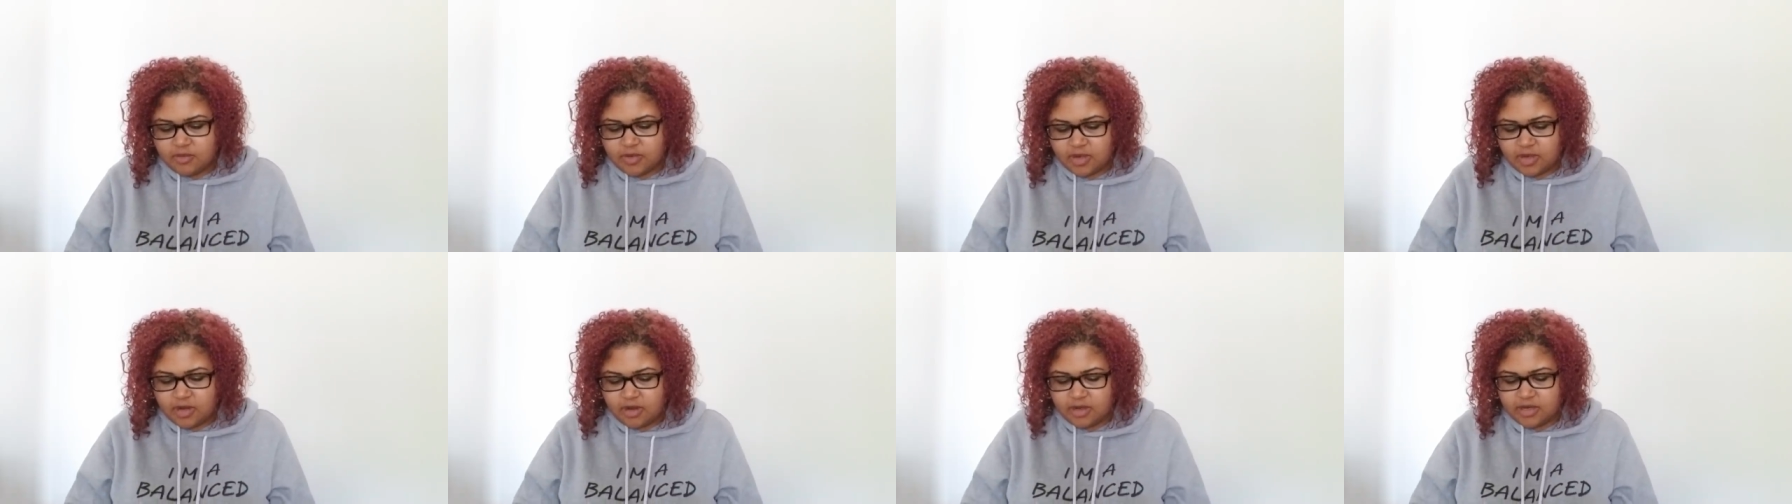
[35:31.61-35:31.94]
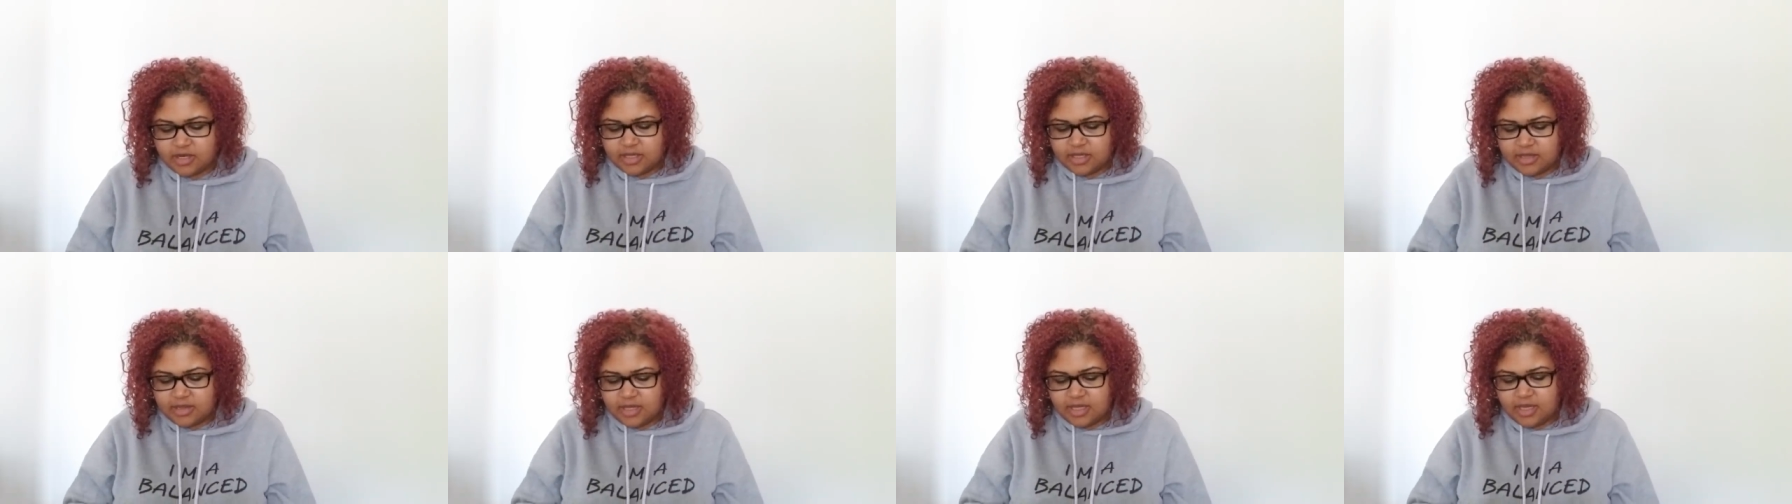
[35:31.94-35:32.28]

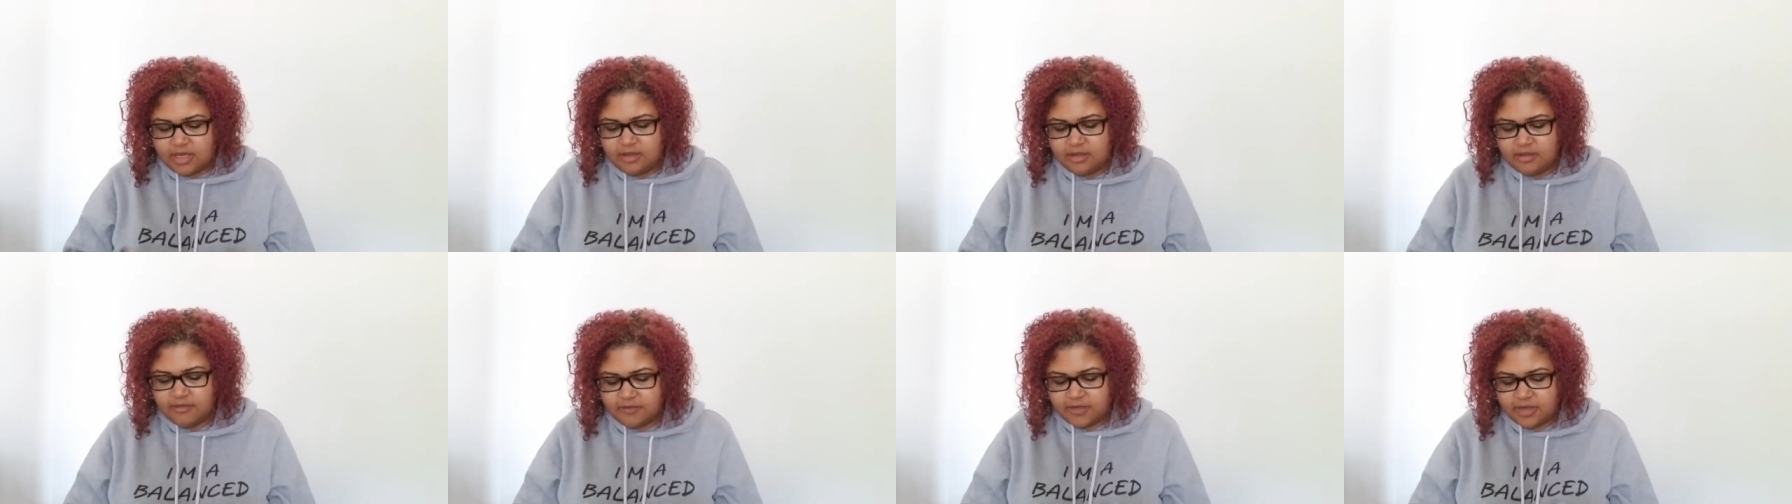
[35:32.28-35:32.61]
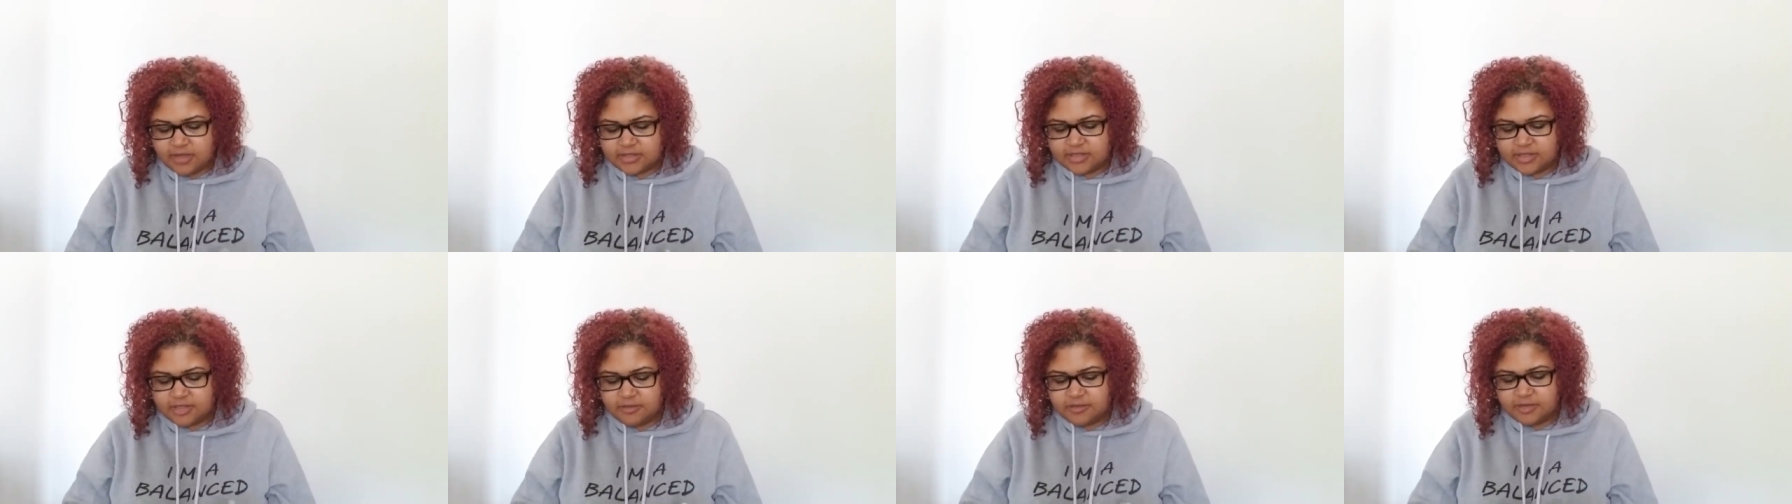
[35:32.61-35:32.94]
Regarding love,
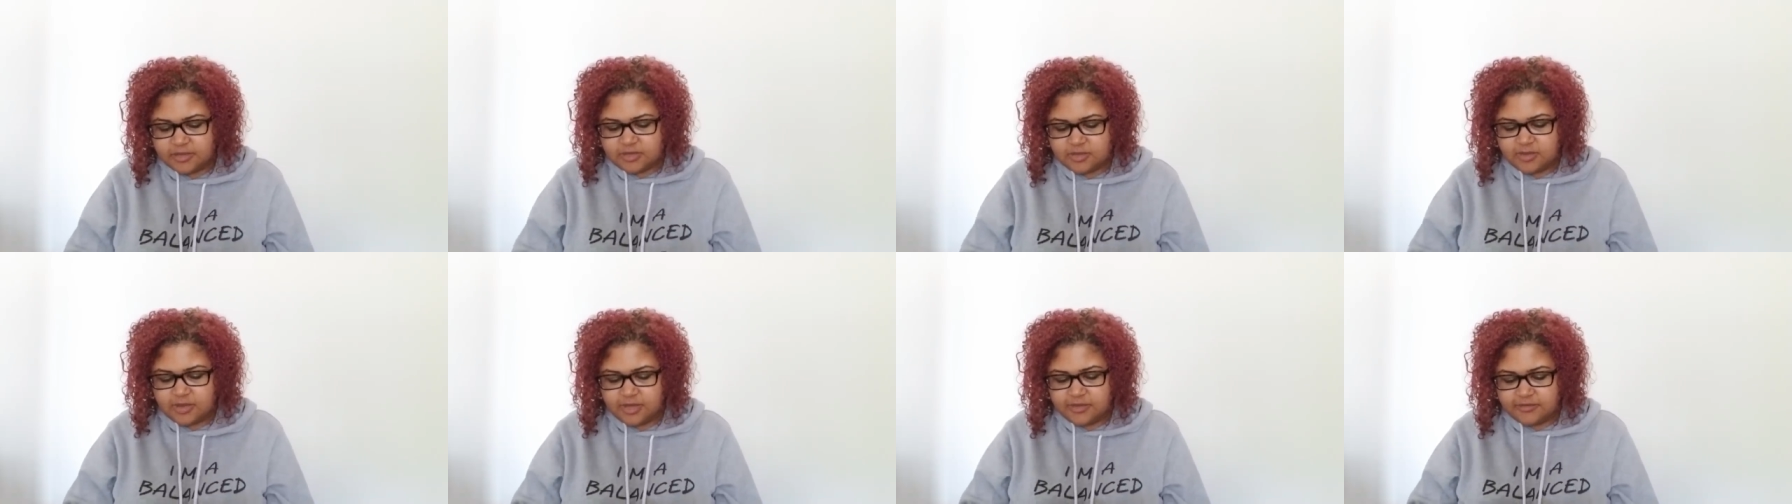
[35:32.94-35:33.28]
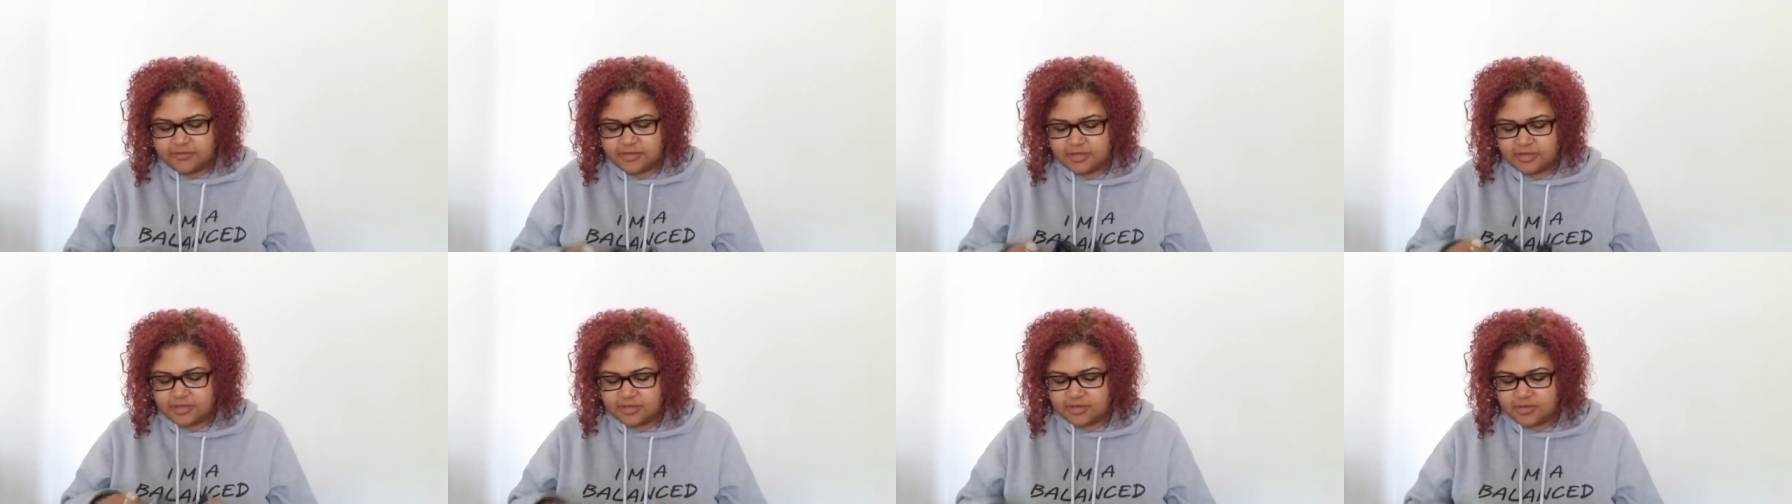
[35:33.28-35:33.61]
October 12th
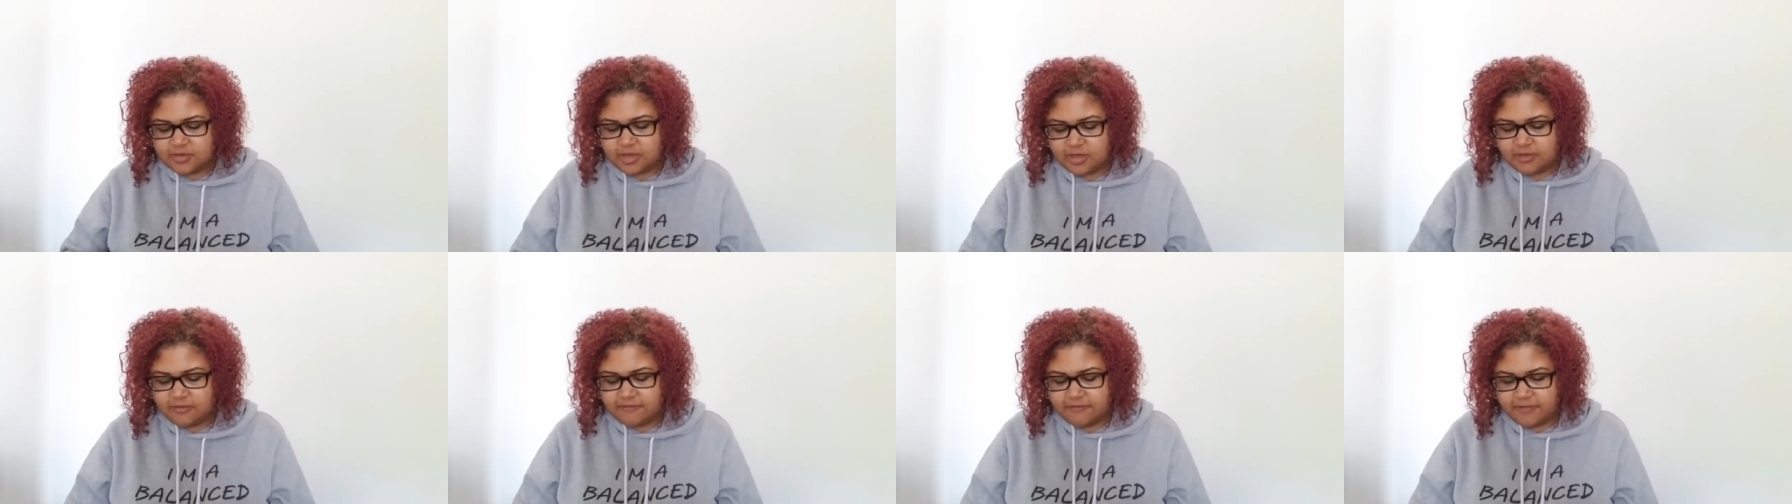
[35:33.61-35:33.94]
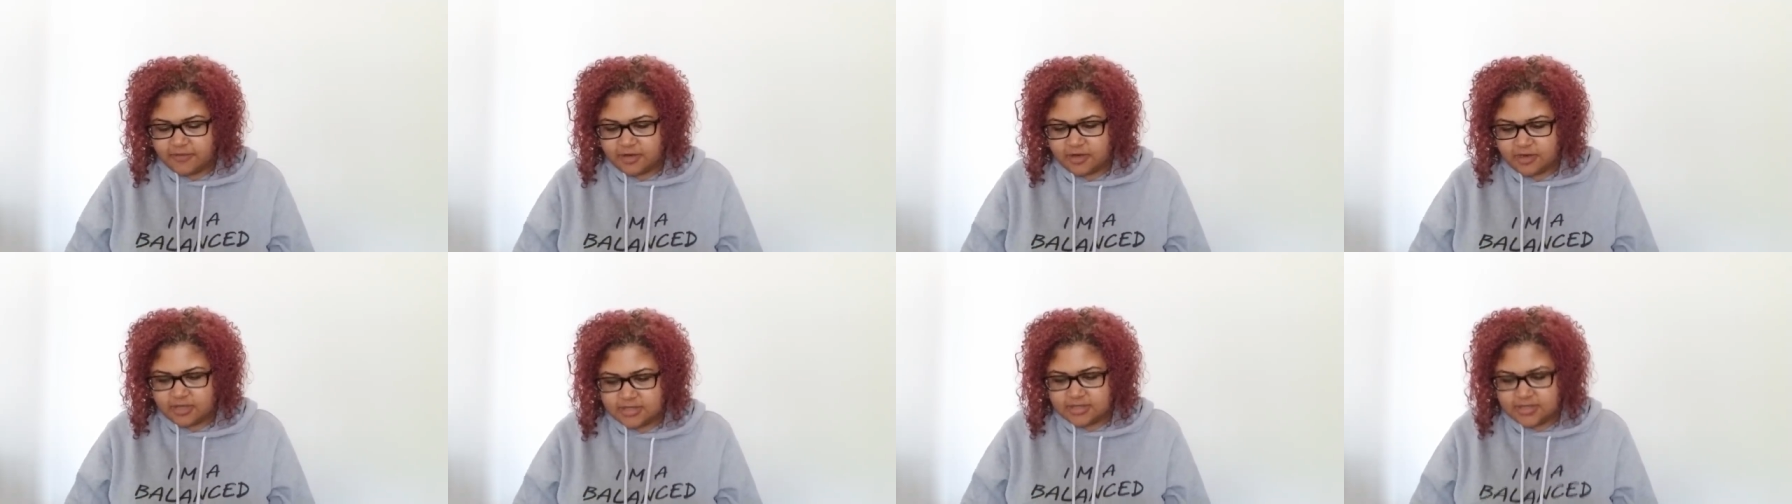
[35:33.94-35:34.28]
to the
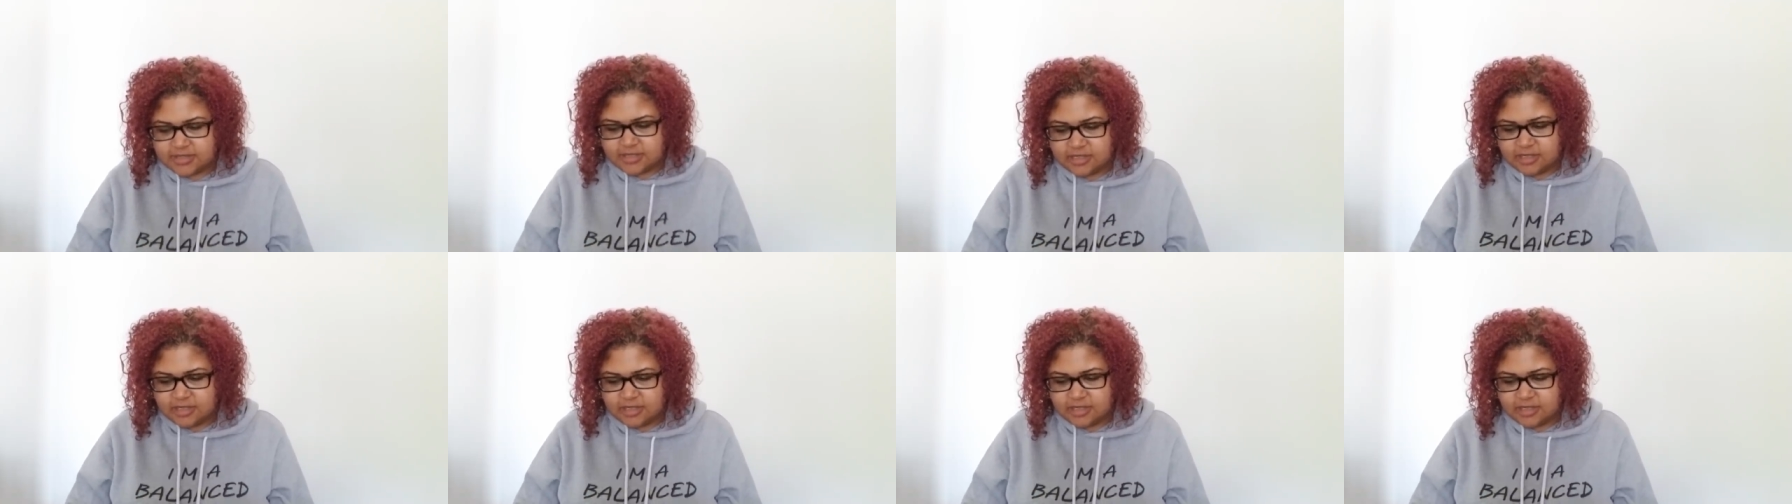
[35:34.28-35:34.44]
21st.